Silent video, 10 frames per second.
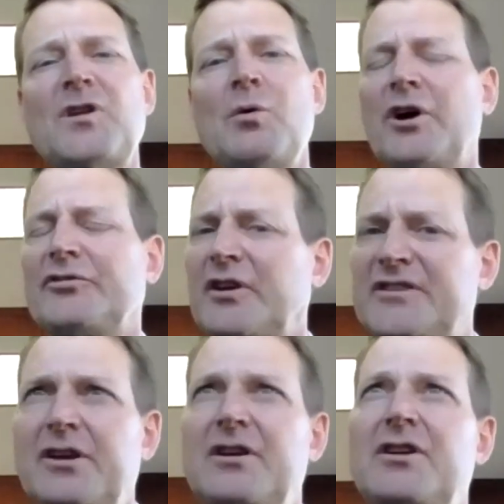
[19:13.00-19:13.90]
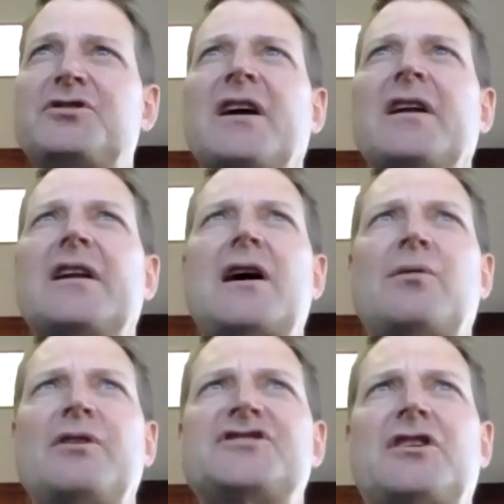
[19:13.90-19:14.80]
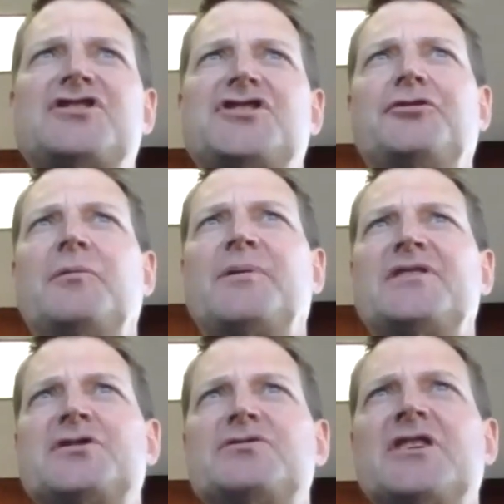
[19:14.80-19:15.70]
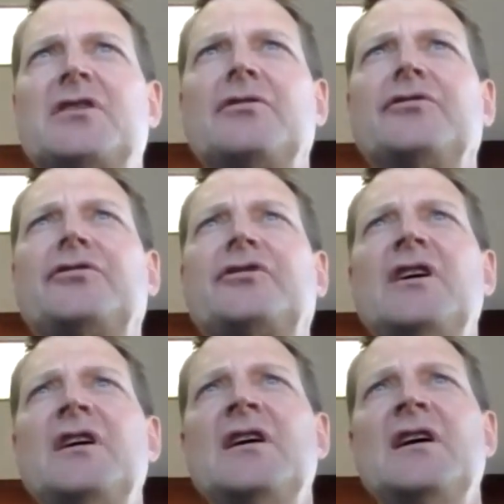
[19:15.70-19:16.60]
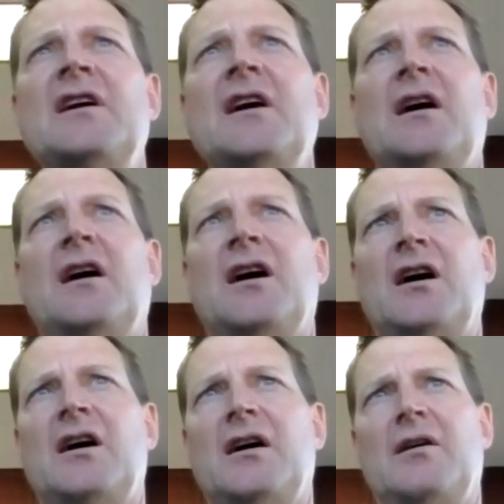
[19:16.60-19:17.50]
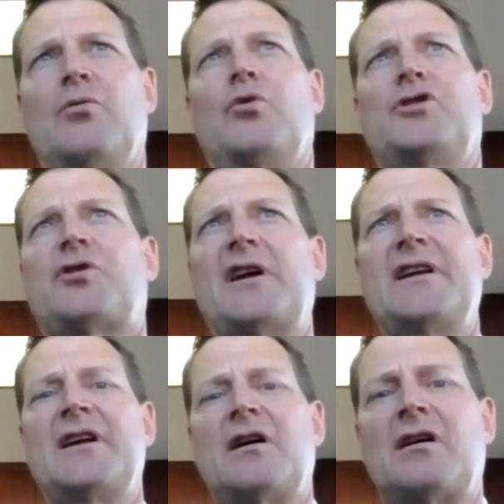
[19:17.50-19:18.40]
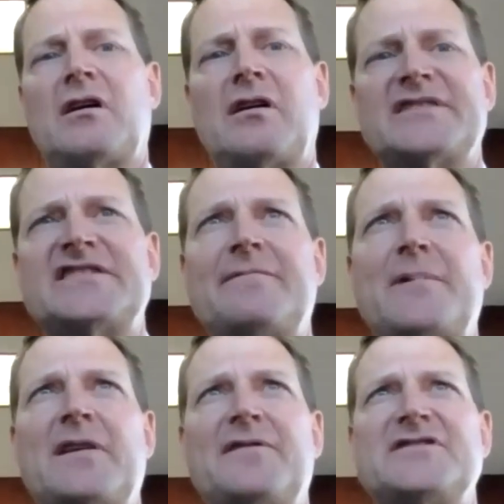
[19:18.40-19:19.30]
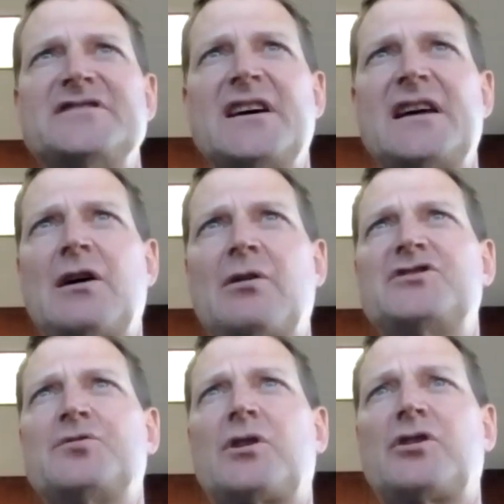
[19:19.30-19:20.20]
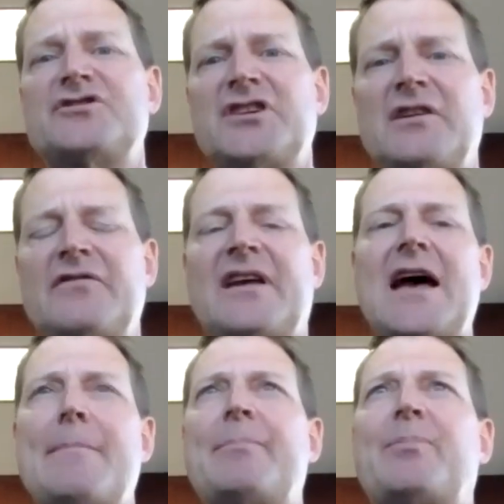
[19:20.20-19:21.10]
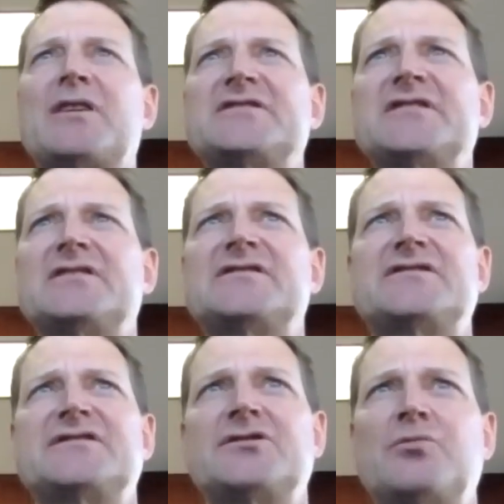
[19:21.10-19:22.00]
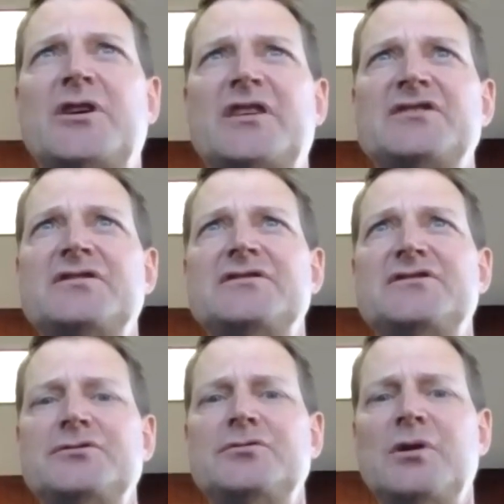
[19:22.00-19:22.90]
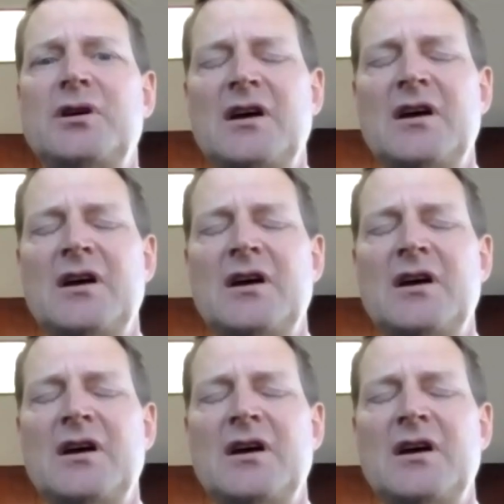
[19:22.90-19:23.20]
We also continue to do targeted outreach at our shelter-in-place hotels. We're training our SF Benefits Net outreach workers on the CAP process so we can do